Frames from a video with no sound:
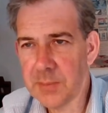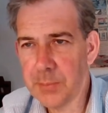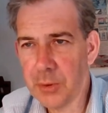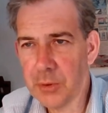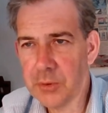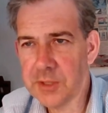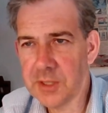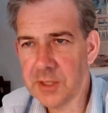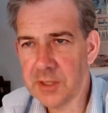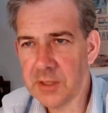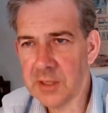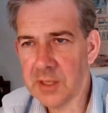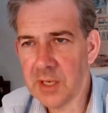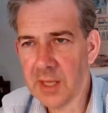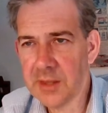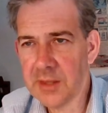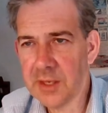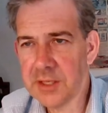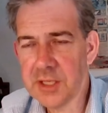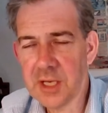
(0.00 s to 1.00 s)
Putin
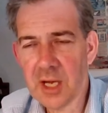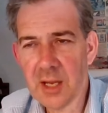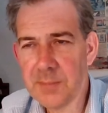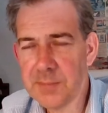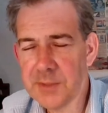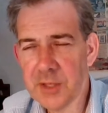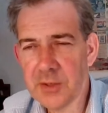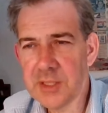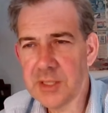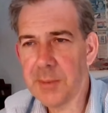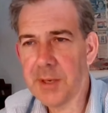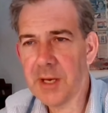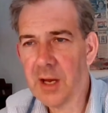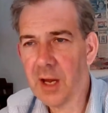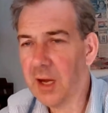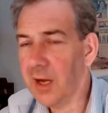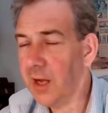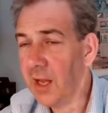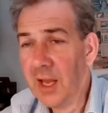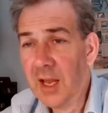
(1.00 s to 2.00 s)
at the time. So it's a bit
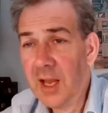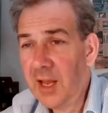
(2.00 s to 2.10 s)
hard.